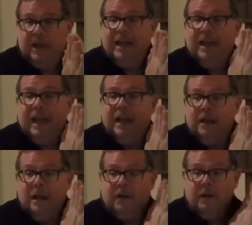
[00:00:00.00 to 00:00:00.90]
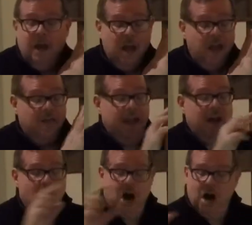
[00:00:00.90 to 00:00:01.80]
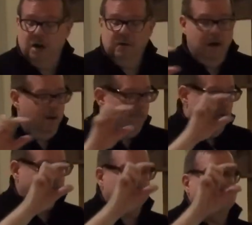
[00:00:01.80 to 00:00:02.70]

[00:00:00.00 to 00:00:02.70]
in England. They are about the